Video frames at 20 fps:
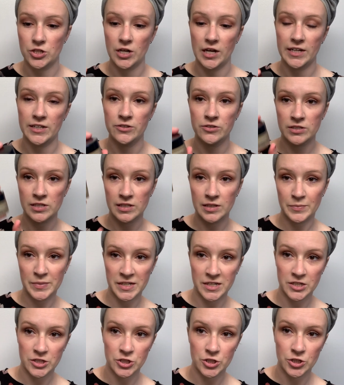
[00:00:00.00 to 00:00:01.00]
I use the lip
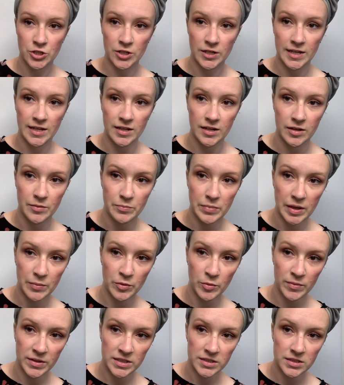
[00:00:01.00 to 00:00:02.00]
conditioner in
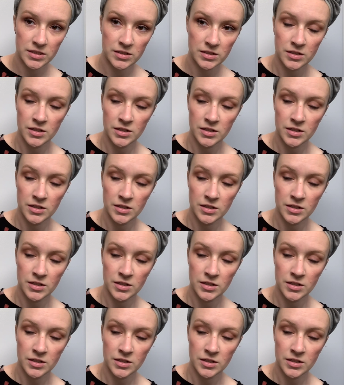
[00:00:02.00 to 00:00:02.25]
Peppermint.